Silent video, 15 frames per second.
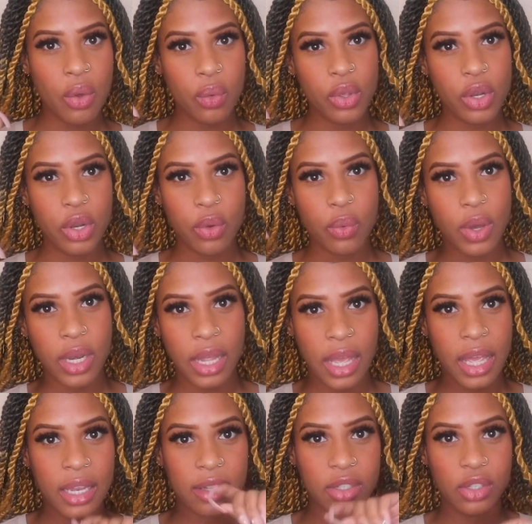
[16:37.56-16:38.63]
you know, one
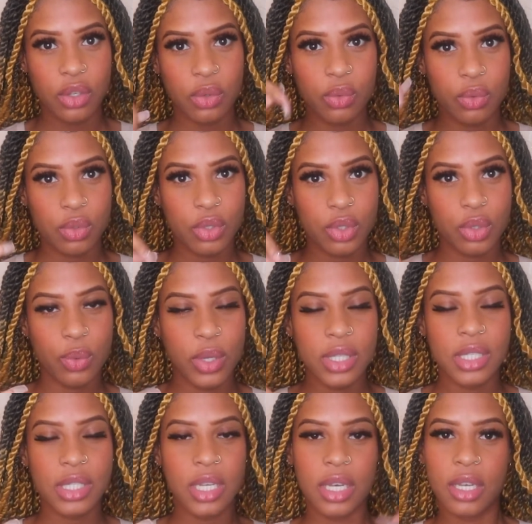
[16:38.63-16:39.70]
end and you
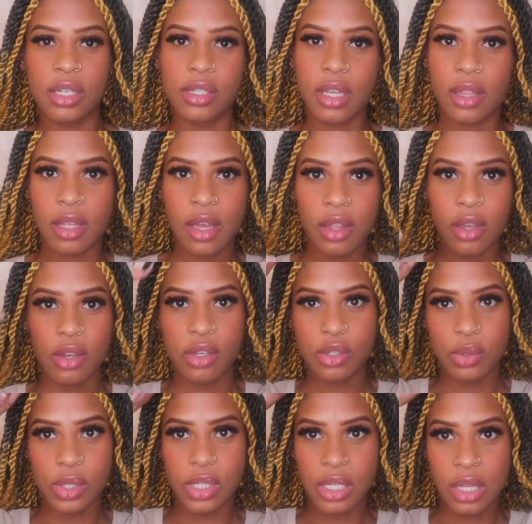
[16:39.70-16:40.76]
twist it, and you take the other and you
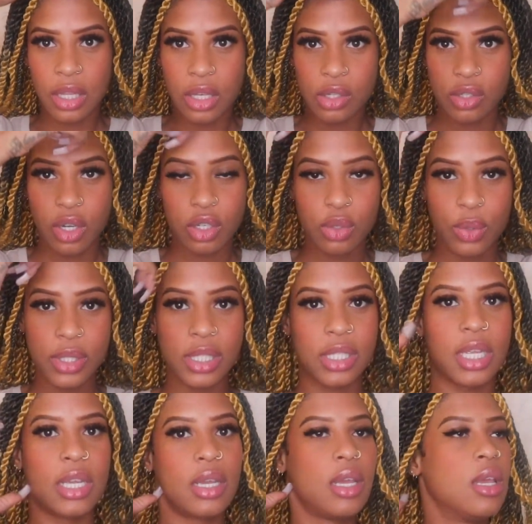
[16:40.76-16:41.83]
twist it, and then you start
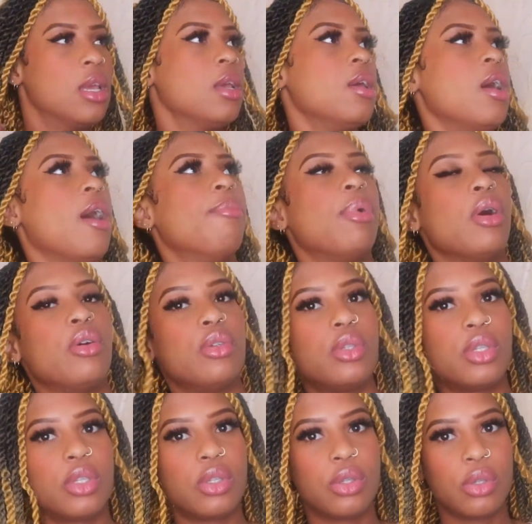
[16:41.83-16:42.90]
twisting,
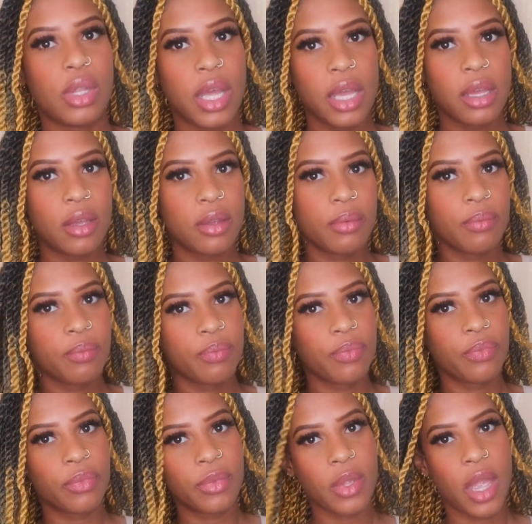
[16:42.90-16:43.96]
opposed to like,
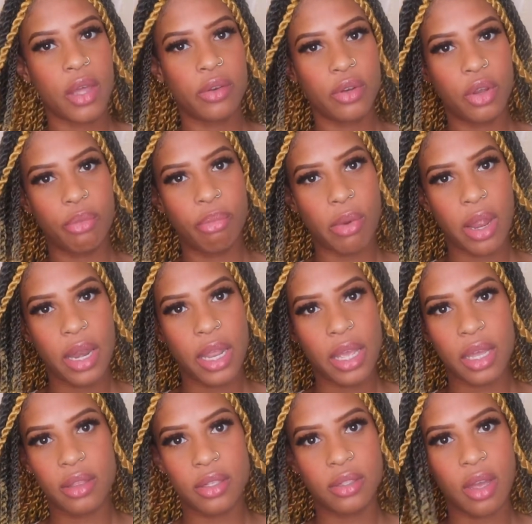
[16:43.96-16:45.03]
I don't know,
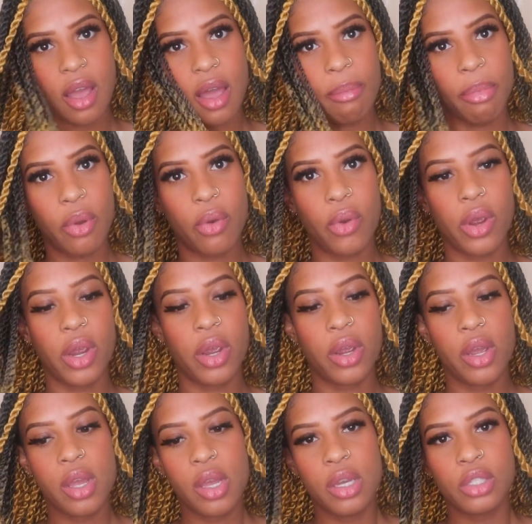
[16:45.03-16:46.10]
braiding at the top or
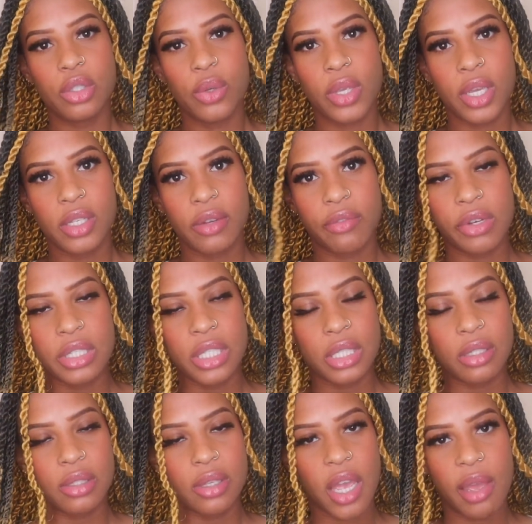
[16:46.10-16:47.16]
doing a different
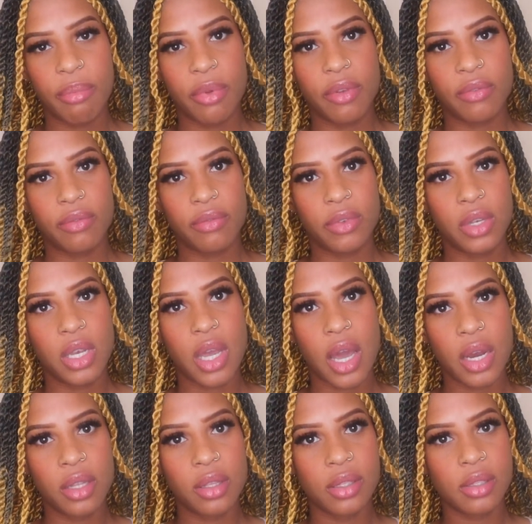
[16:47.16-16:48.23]
type of
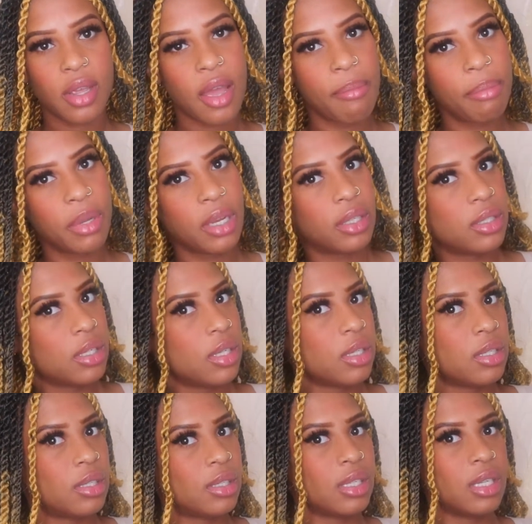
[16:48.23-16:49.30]
knot at the top. But I did a
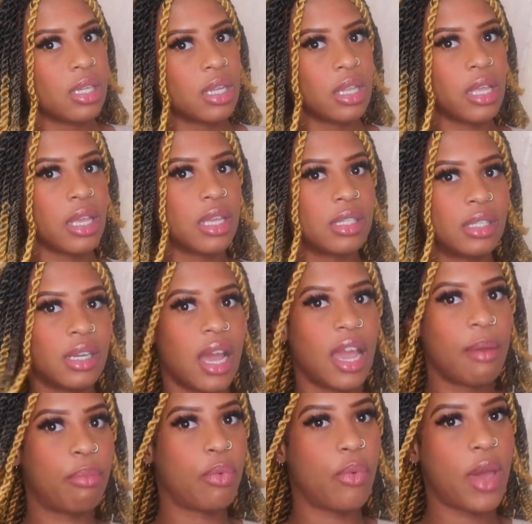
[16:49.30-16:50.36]
Senegalese
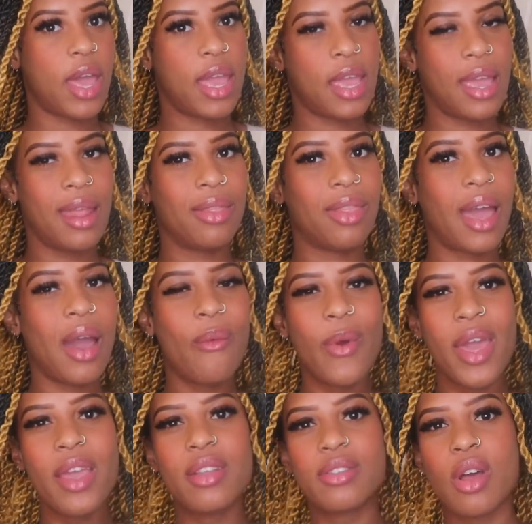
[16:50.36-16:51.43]
type way, and that
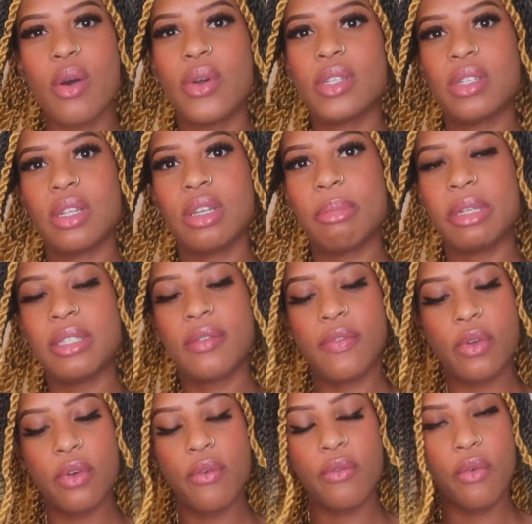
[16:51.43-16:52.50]
way is always a little bit
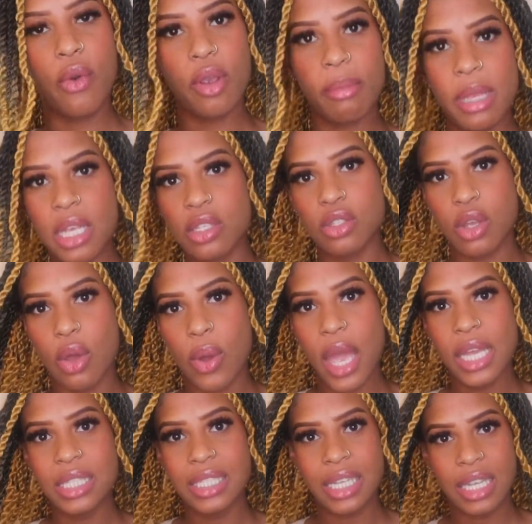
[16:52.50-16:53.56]
difficult for me, so
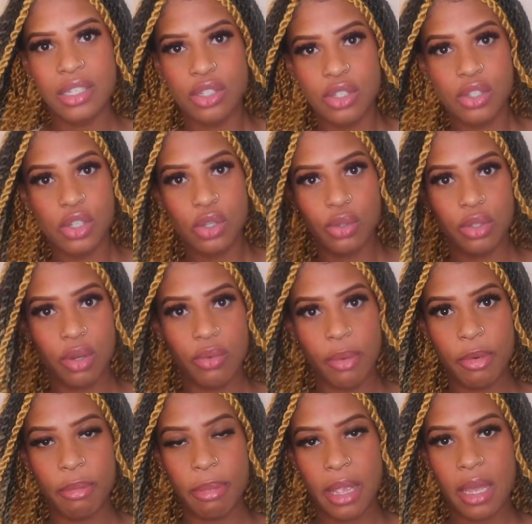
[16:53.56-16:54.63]
I did use a
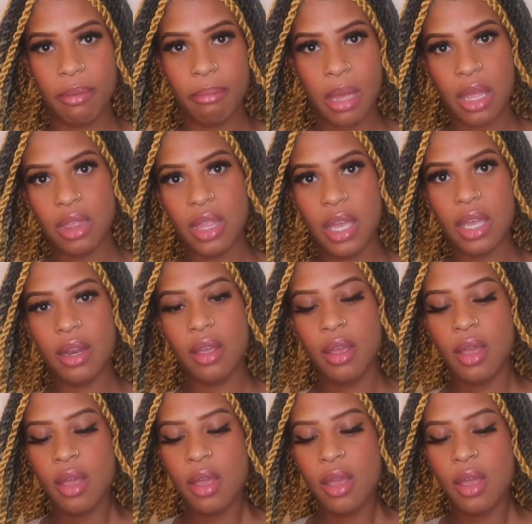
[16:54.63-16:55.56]
rubber band method.